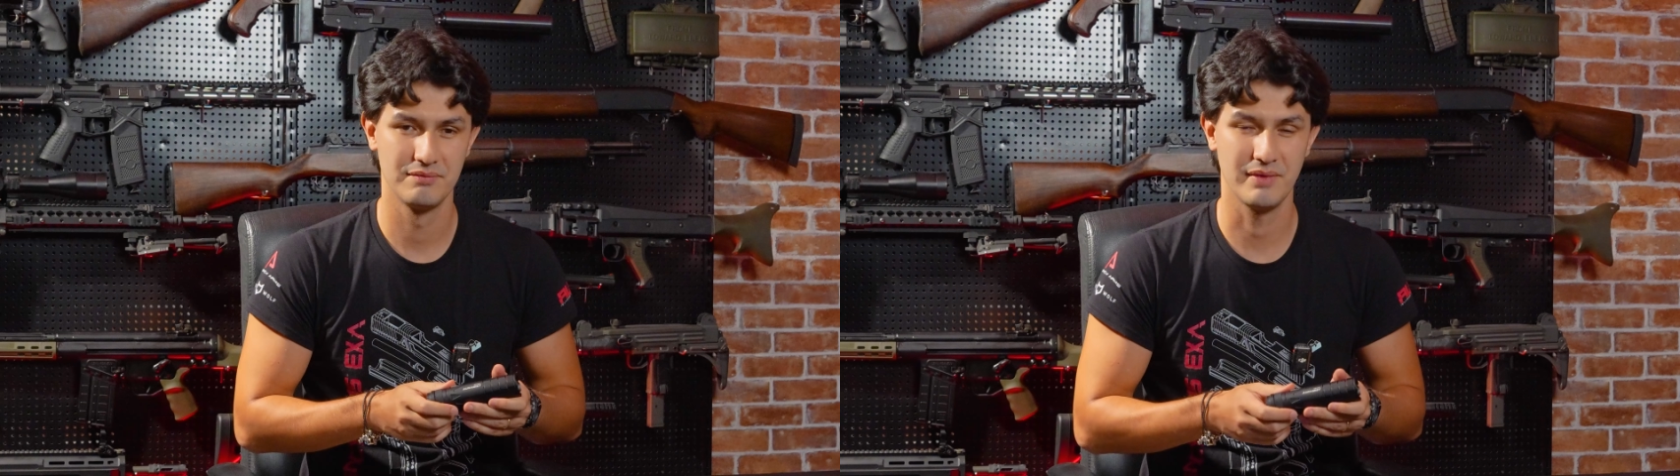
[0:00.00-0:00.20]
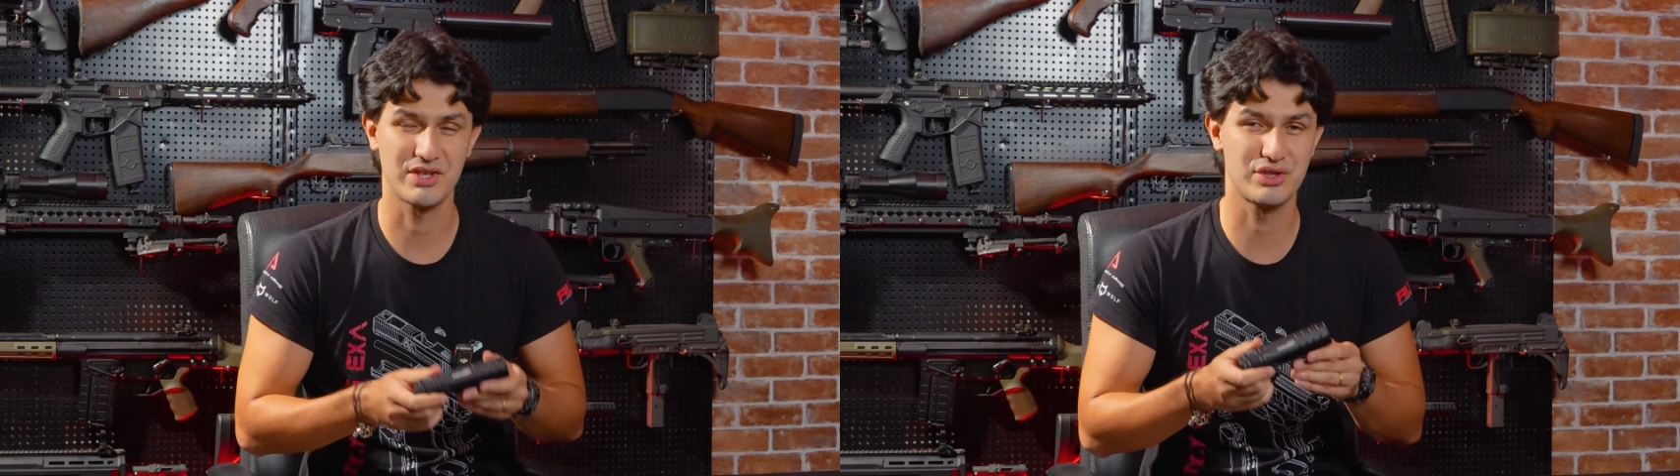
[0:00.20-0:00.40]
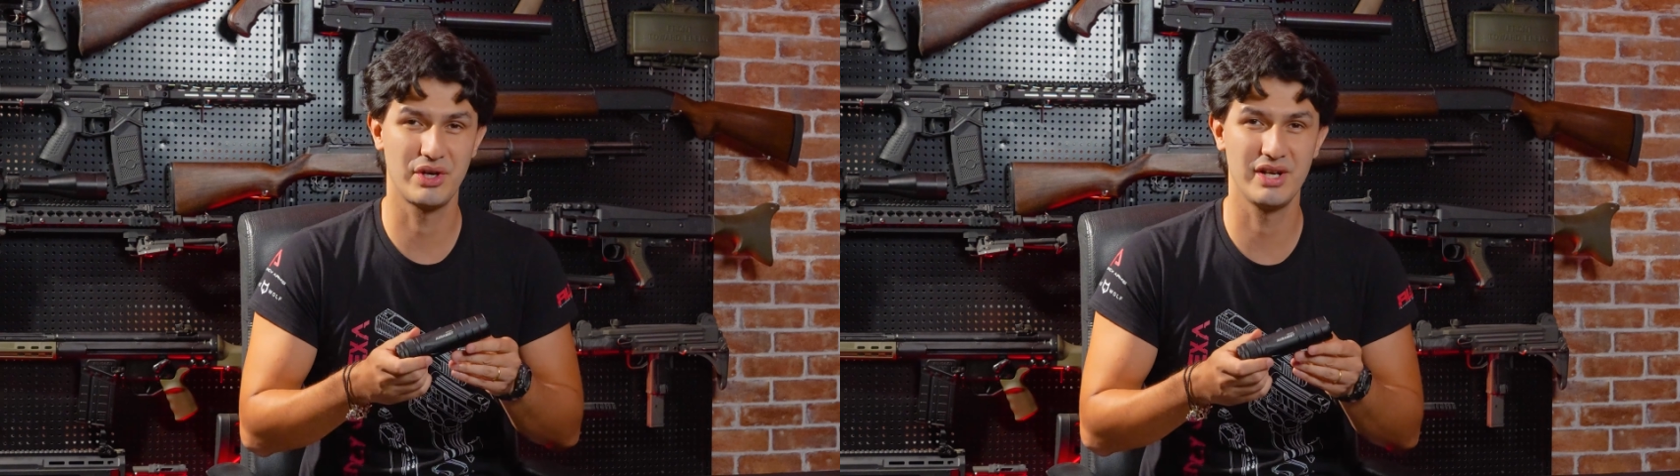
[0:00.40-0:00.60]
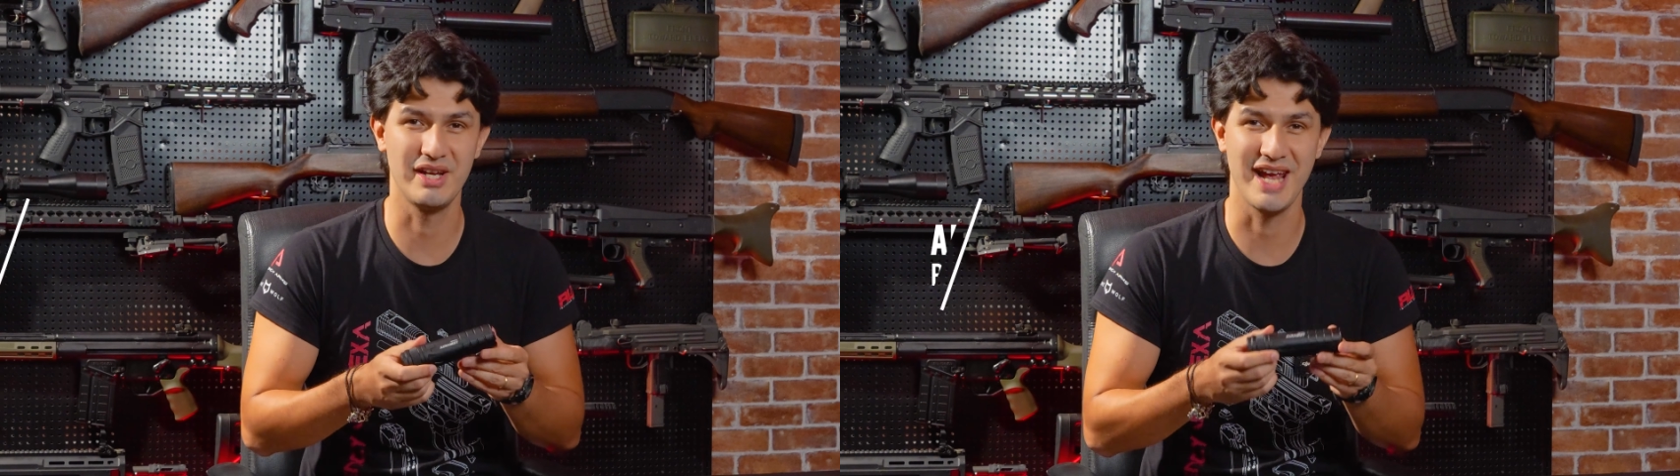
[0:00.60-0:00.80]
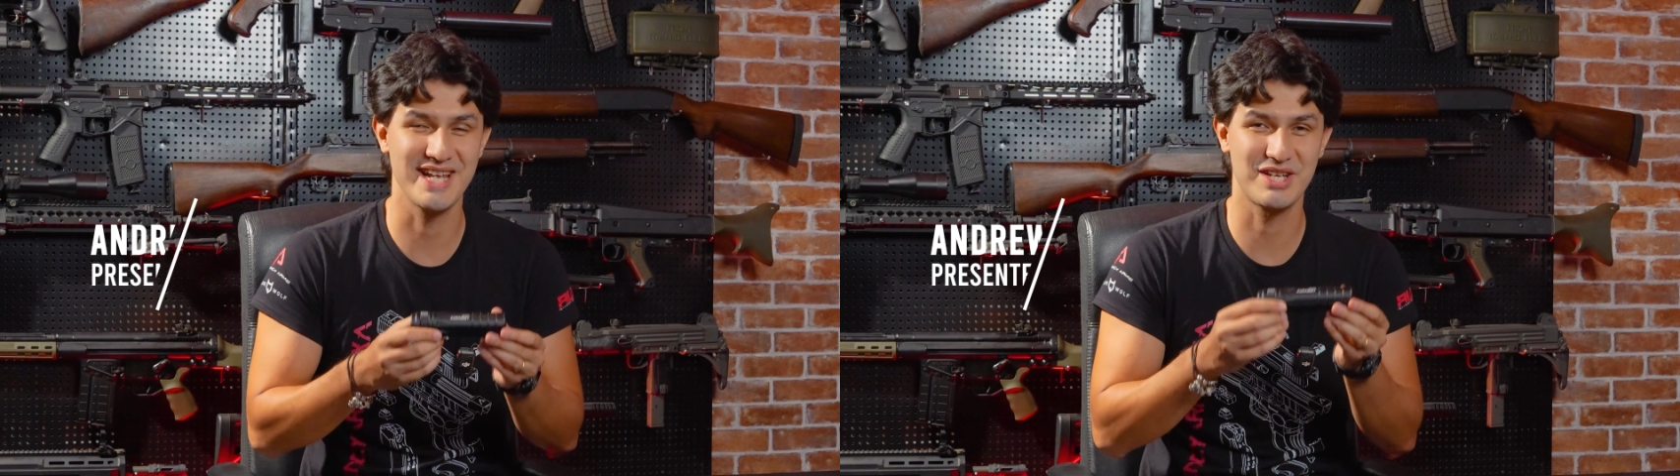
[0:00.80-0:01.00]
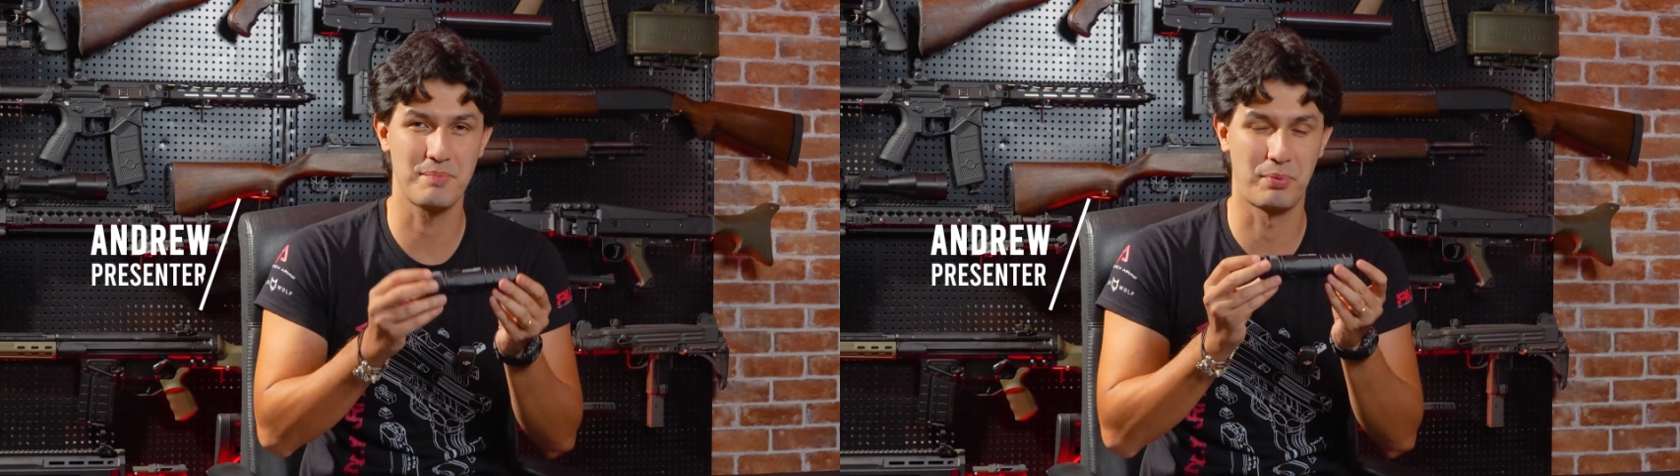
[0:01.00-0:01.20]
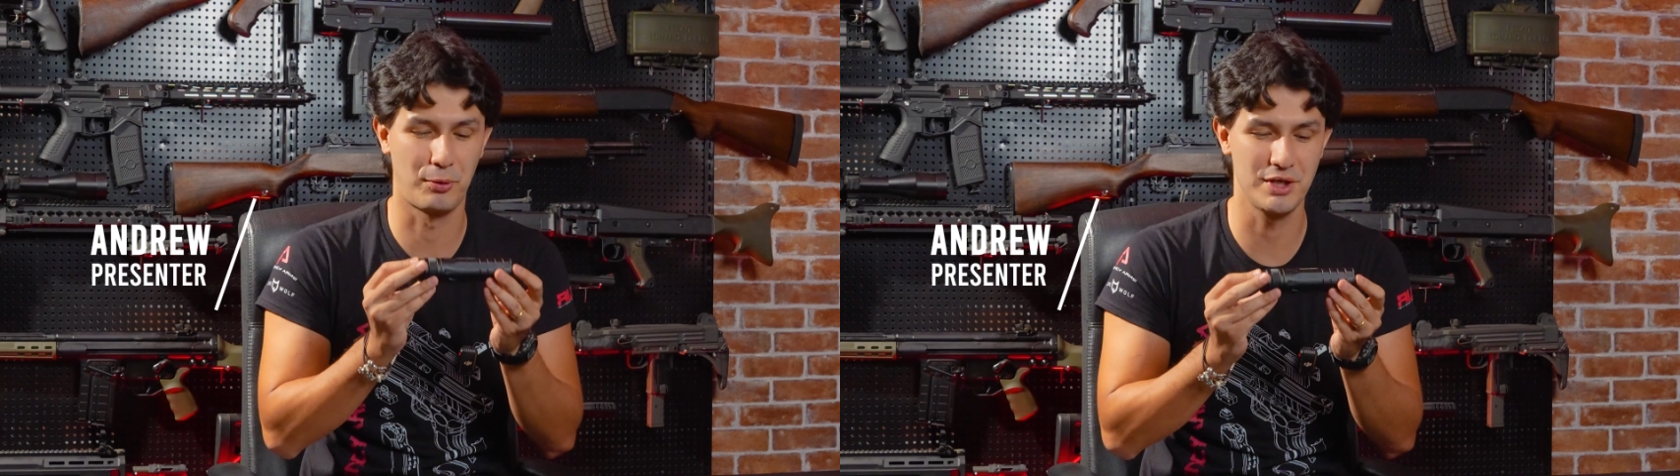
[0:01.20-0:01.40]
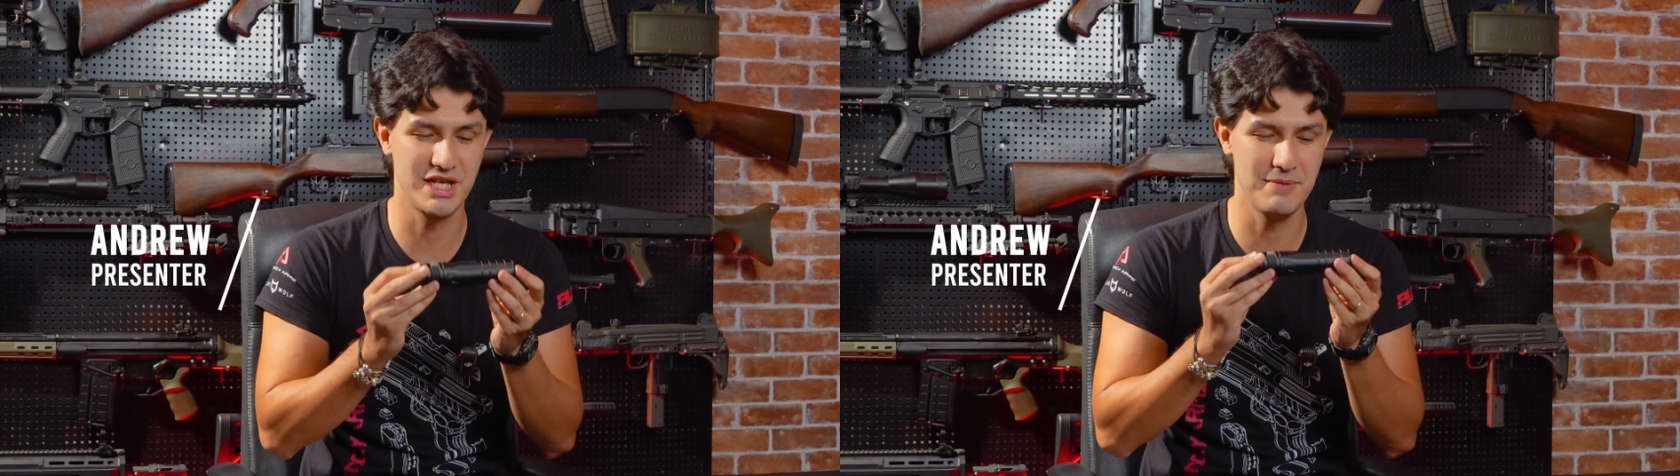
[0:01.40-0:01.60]
Externally, it's a
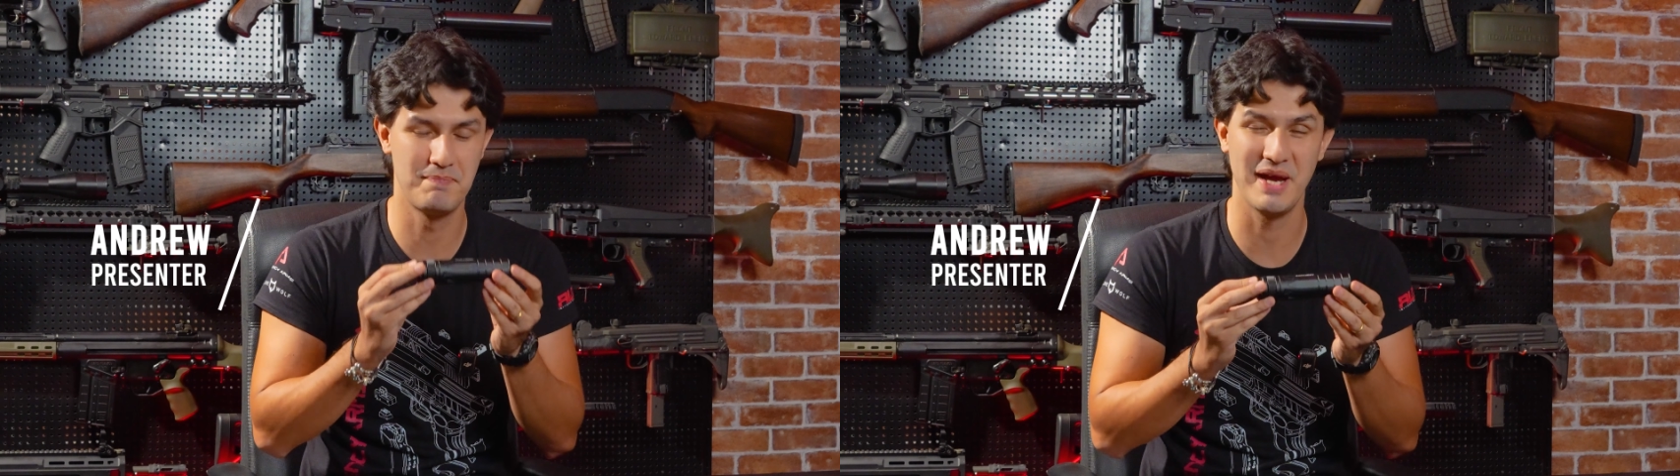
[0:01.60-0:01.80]
pretty